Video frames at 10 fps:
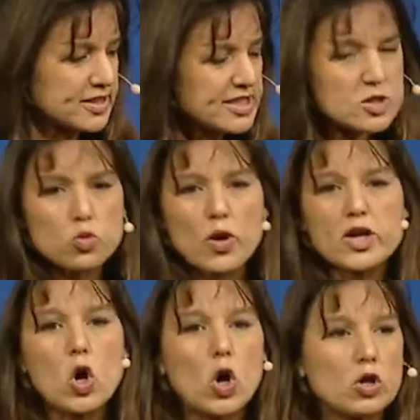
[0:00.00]
They just went
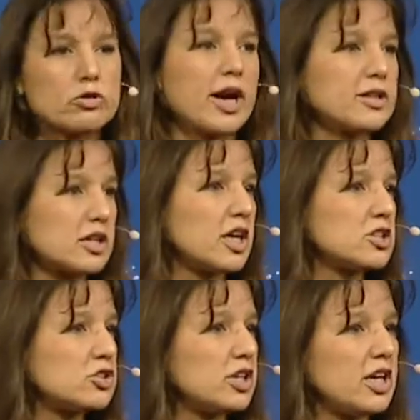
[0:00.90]
all around the
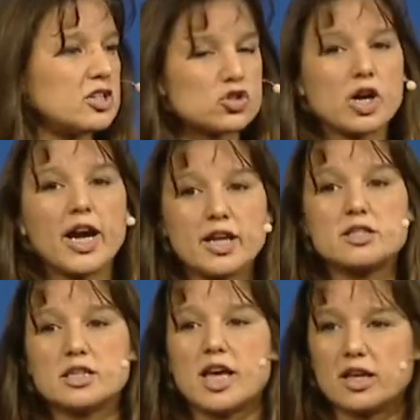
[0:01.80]
country trying
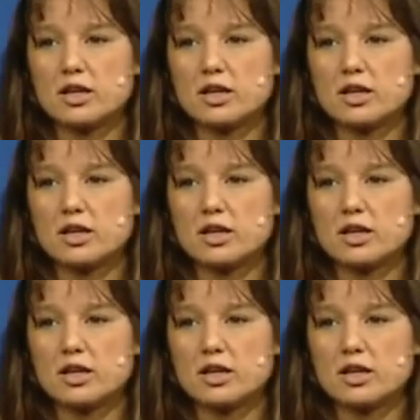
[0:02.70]
to get